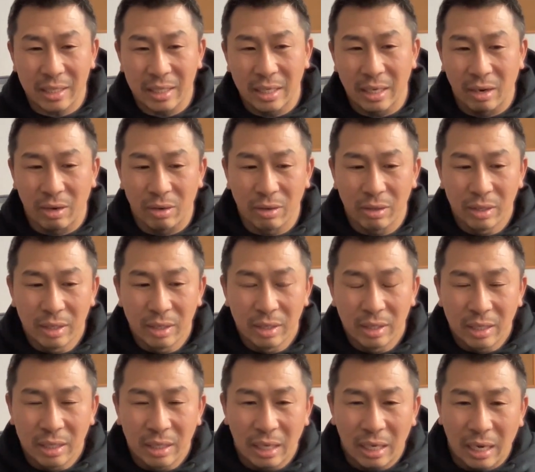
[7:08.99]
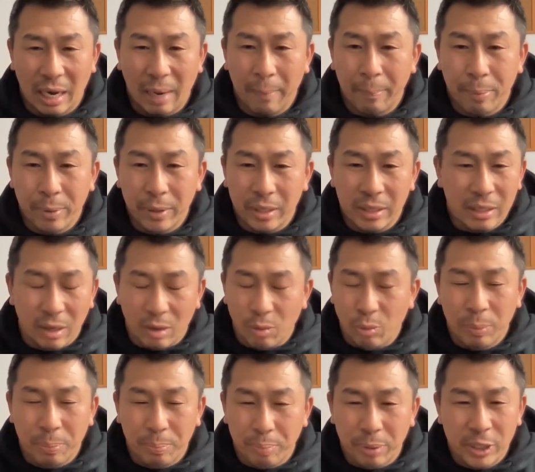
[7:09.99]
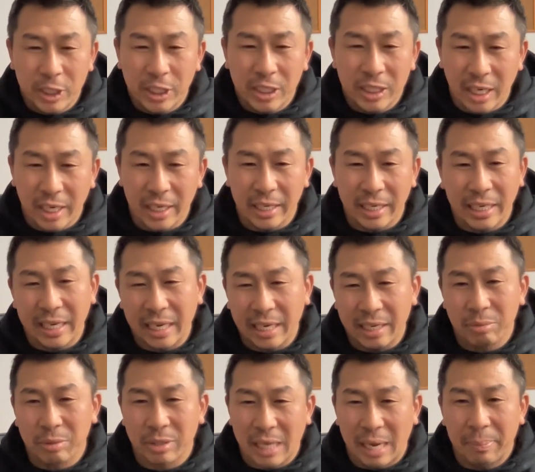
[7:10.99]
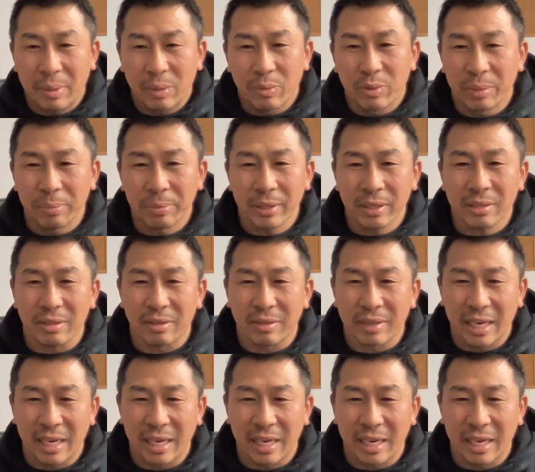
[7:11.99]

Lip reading: we push each other and he ended up stabbing me with a pencil.